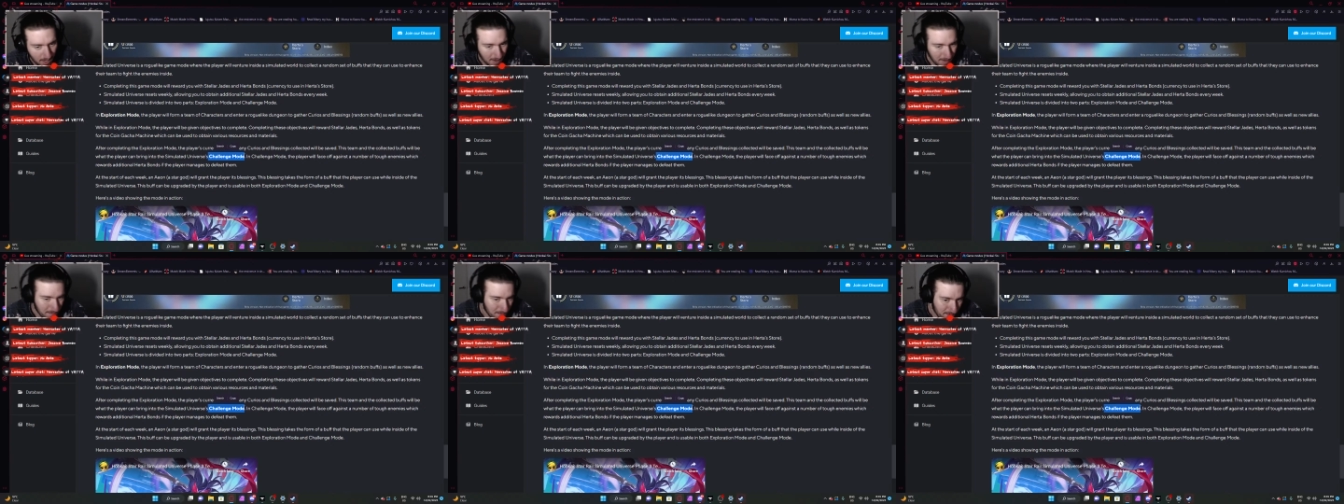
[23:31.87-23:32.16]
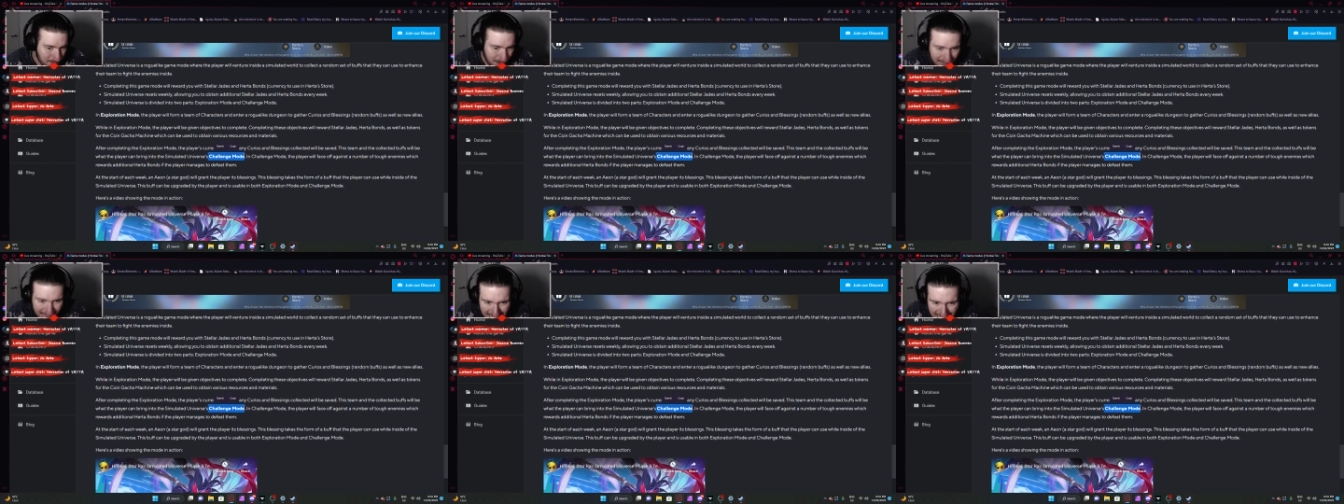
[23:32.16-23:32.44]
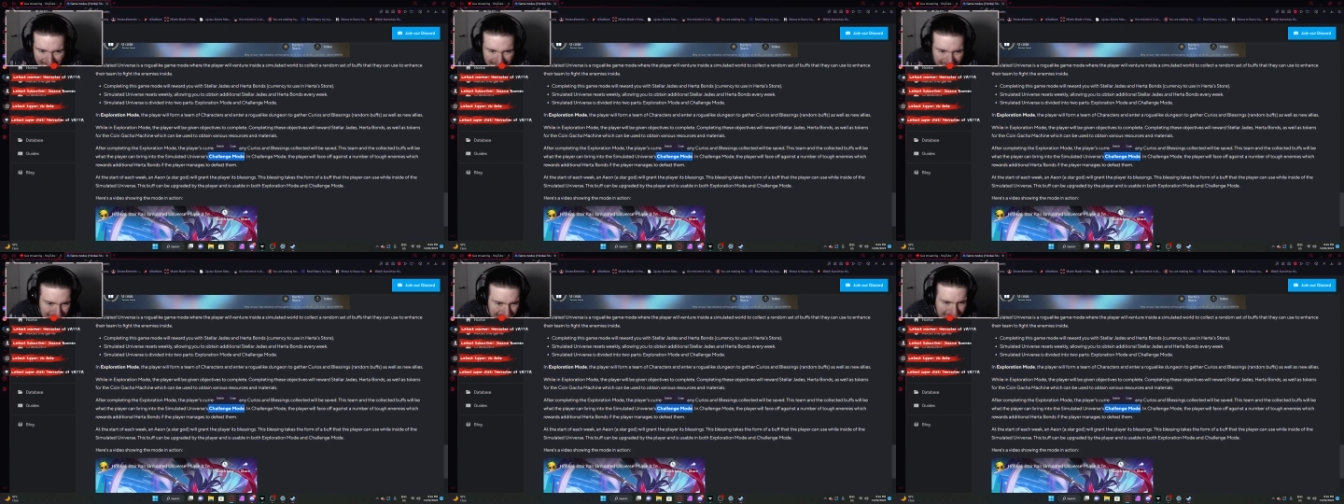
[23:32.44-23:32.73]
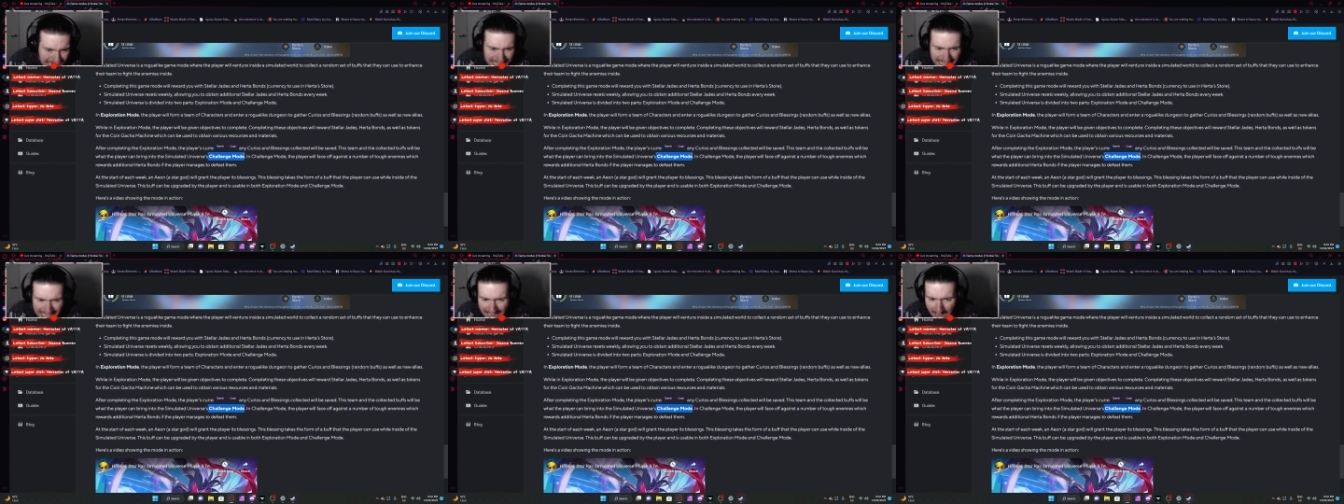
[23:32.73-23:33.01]

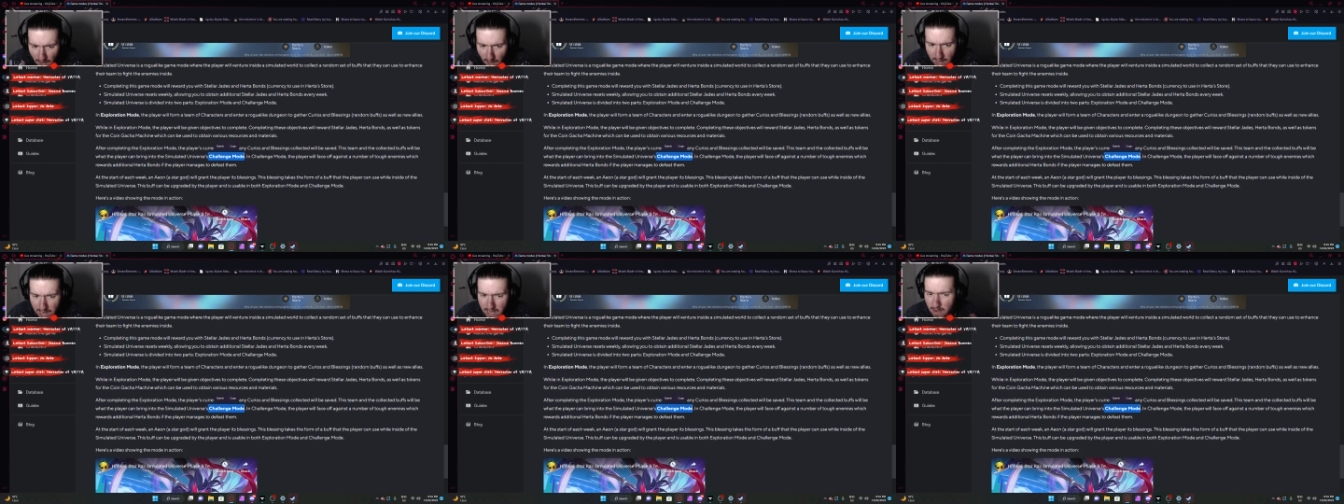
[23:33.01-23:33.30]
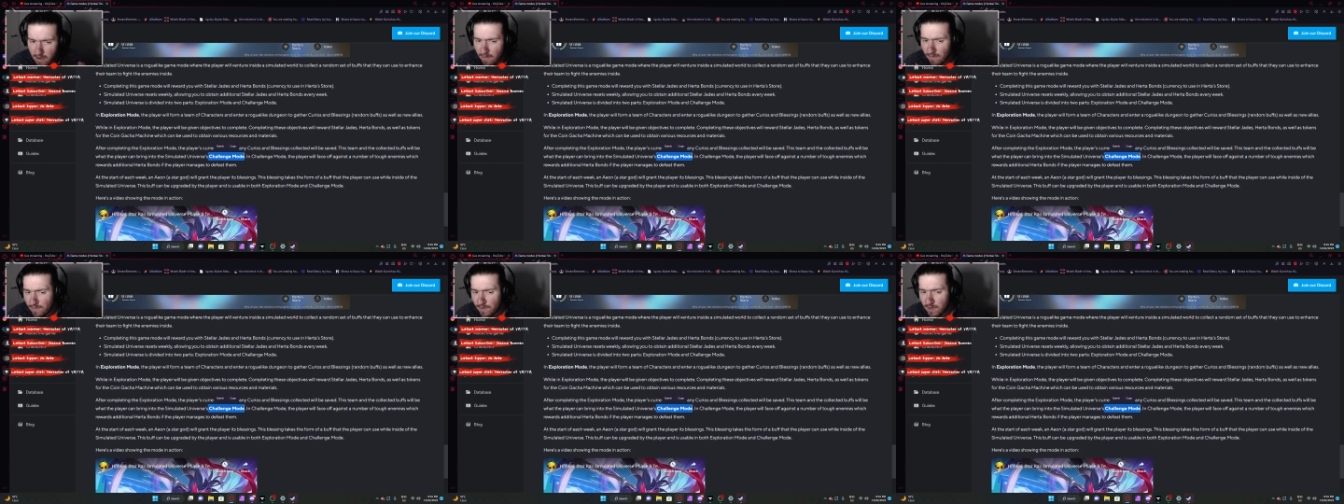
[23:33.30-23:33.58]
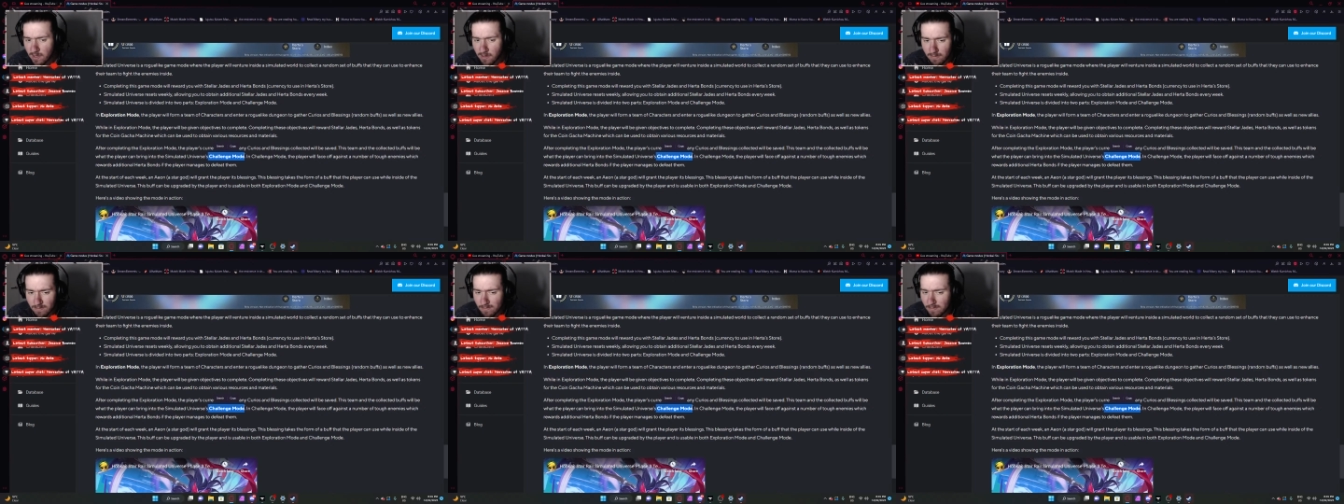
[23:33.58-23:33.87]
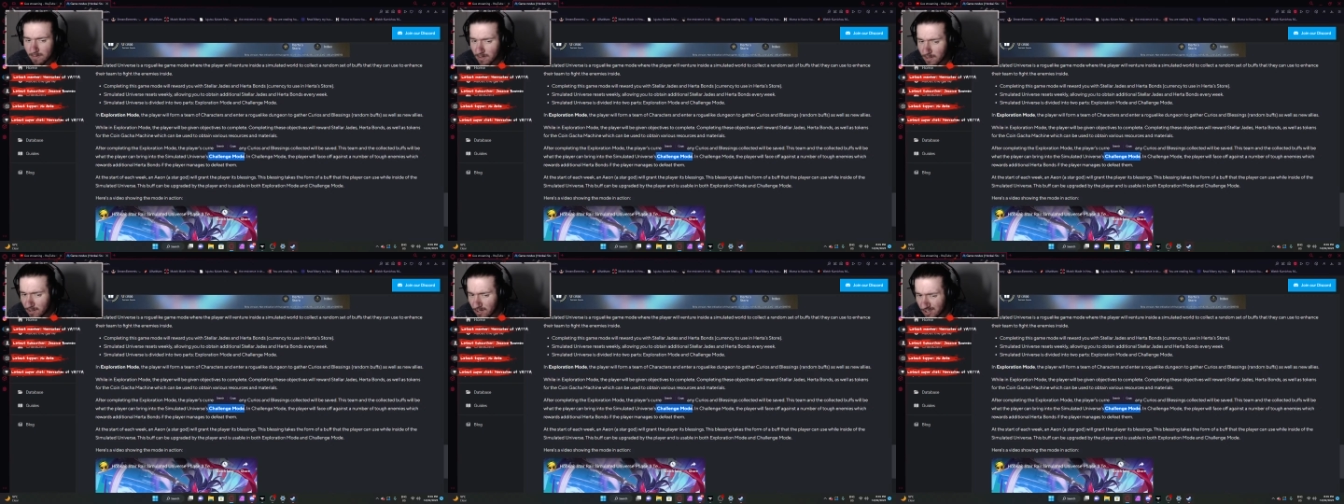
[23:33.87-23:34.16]
may kind of
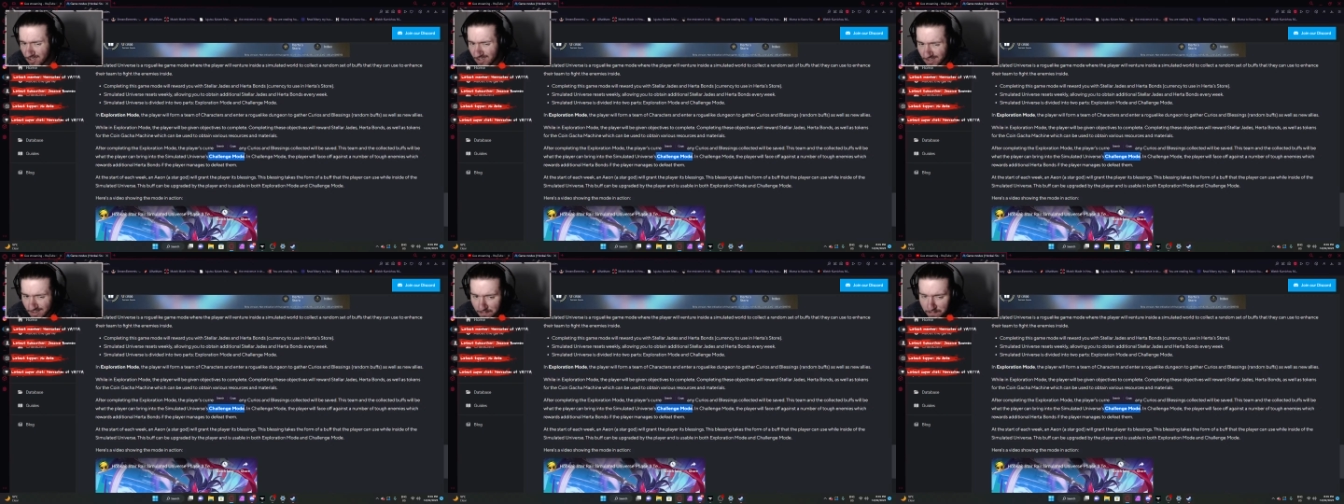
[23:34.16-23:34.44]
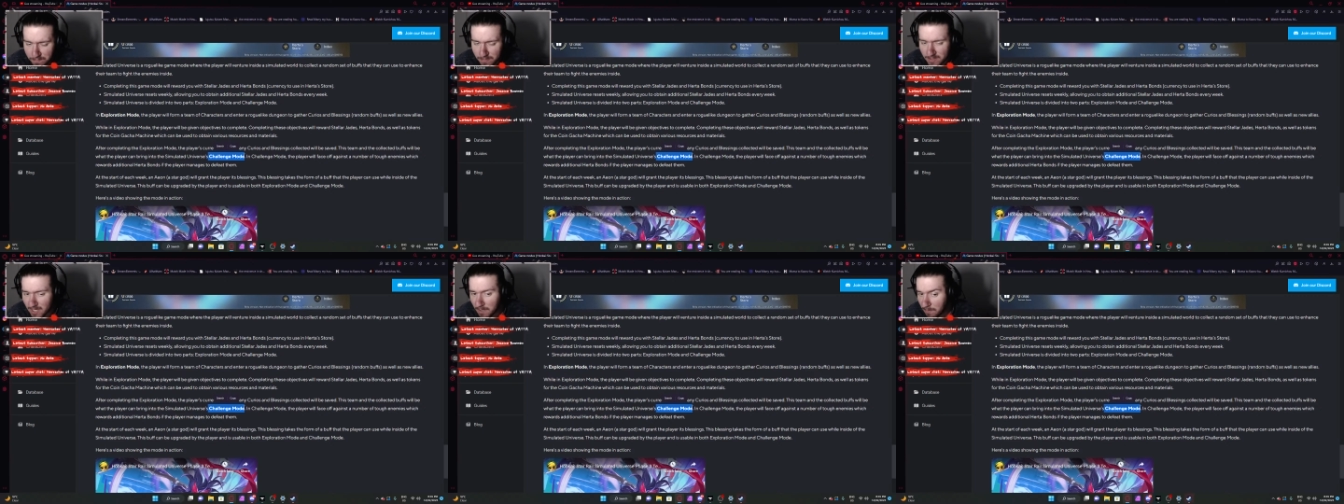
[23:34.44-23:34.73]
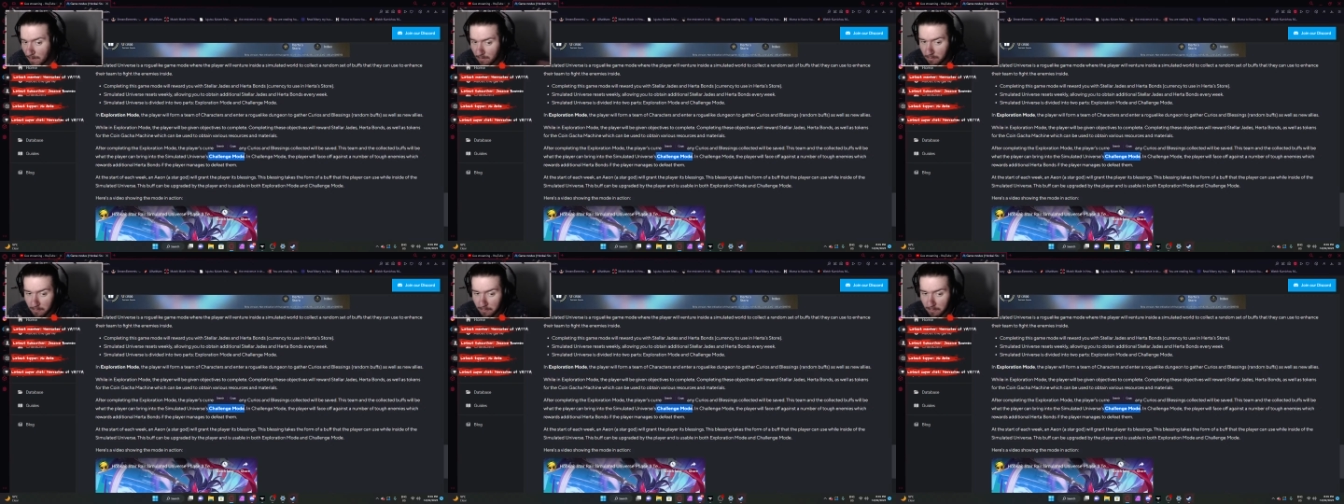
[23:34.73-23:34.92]
some people